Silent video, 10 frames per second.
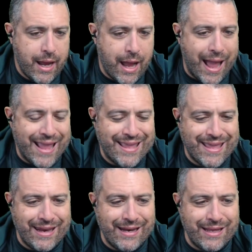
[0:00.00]
I
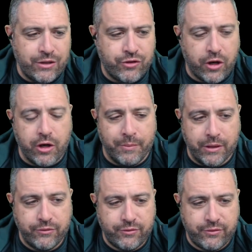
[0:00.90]
get it in
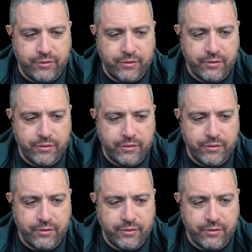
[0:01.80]
tournaments.